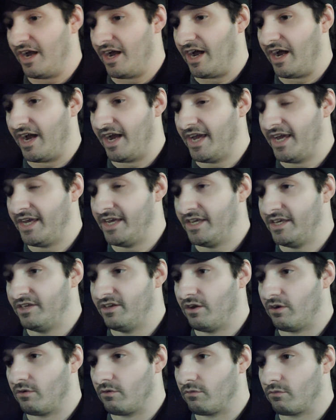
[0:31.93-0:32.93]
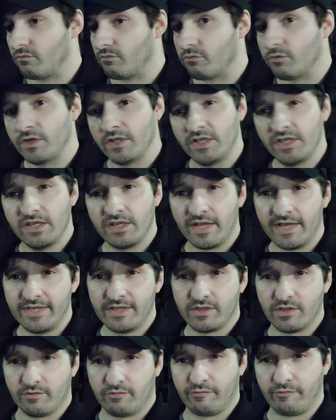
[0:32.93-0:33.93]
I really
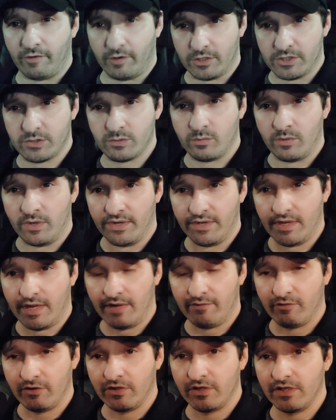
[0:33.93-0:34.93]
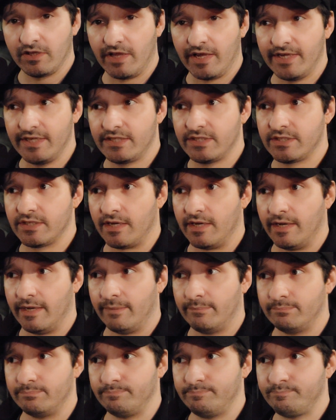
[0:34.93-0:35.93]
liked the first one. I really liked
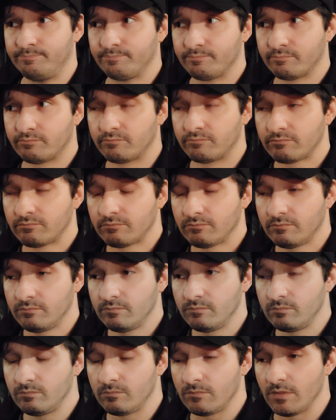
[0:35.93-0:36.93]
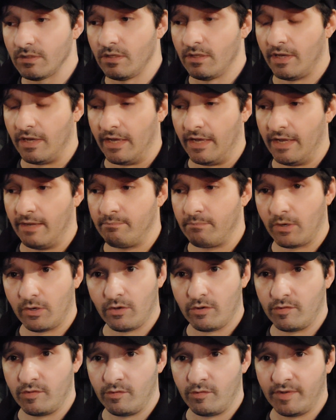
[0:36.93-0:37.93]
Murder
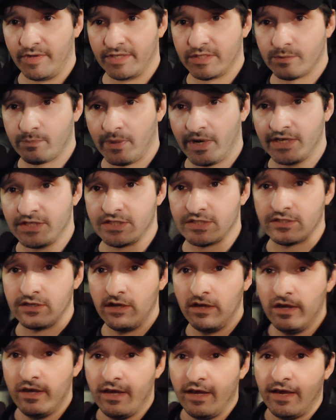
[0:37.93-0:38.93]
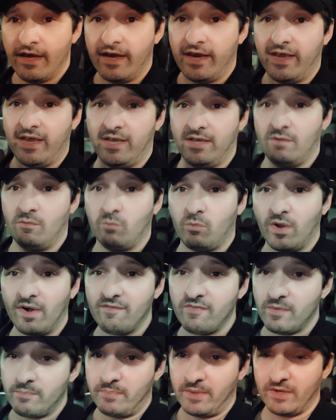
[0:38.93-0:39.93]
on the Orient Express, and one
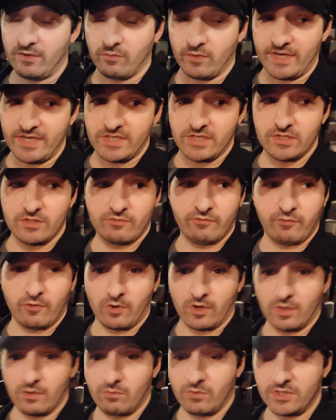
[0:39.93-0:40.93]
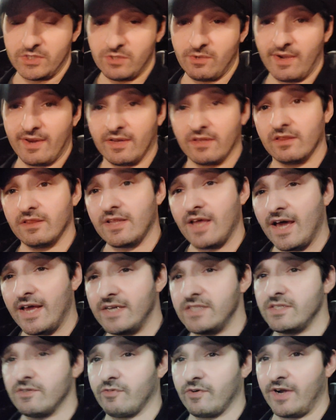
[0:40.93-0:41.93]
of the big reasons for it was you had a lot
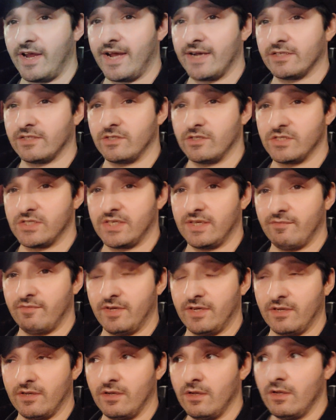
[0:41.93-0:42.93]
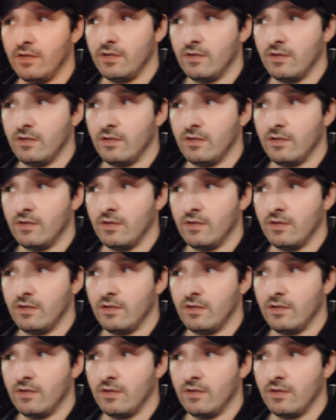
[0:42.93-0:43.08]
of different actors giving